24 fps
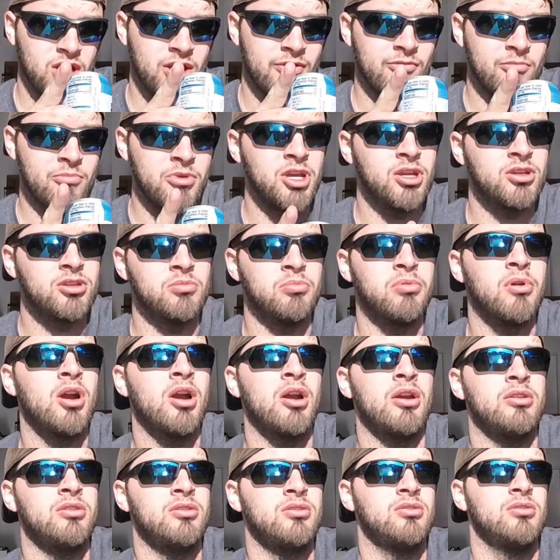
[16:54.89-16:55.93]
have a big
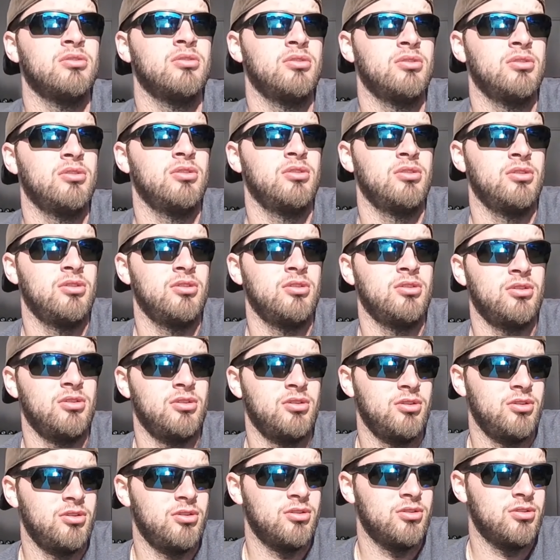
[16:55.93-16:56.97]
surprise.
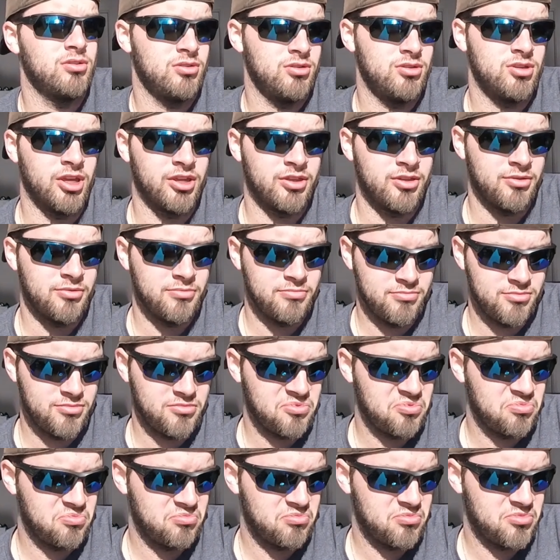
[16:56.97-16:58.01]
It's like the
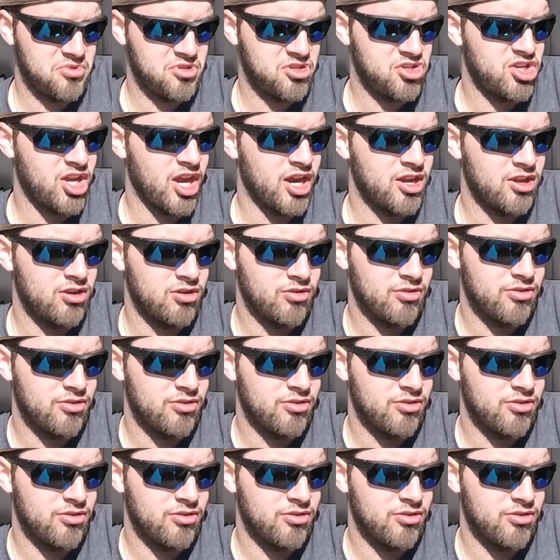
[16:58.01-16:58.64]
second